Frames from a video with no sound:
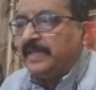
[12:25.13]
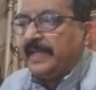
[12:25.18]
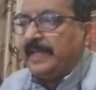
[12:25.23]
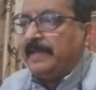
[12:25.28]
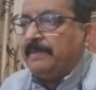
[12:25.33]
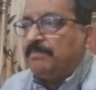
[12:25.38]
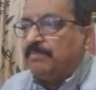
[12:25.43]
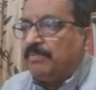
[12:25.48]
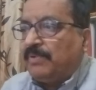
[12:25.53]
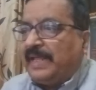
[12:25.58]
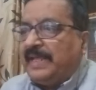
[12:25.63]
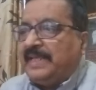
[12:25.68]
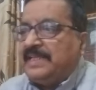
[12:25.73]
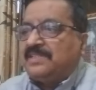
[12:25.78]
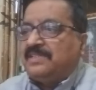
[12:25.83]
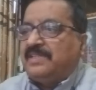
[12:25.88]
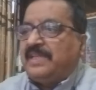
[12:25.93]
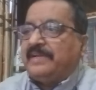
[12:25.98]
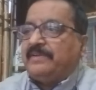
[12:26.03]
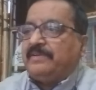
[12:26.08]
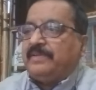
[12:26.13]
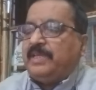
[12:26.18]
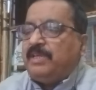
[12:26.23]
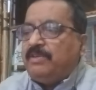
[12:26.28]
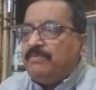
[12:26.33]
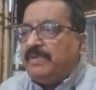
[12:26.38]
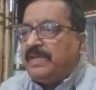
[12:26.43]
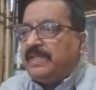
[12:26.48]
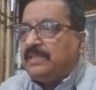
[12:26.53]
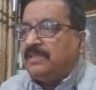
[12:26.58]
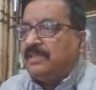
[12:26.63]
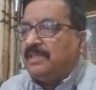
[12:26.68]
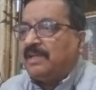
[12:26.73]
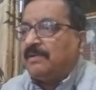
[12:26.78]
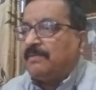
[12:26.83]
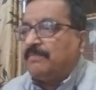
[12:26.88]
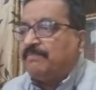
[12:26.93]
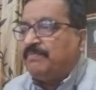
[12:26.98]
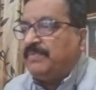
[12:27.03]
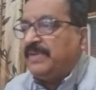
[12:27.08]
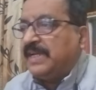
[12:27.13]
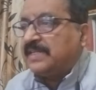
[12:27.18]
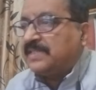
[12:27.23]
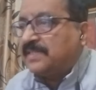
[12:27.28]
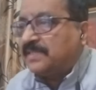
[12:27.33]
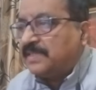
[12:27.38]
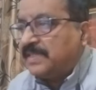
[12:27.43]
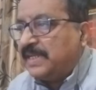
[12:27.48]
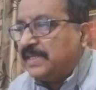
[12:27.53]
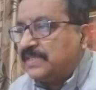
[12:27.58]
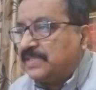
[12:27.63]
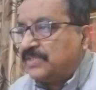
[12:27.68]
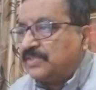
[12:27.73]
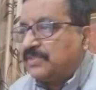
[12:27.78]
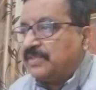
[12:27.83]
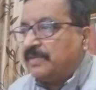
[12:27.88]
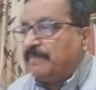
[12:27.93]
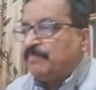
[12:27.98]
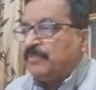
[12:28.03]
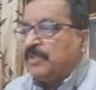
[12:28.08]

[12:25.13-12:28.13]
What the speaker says: implies that even the fiercest,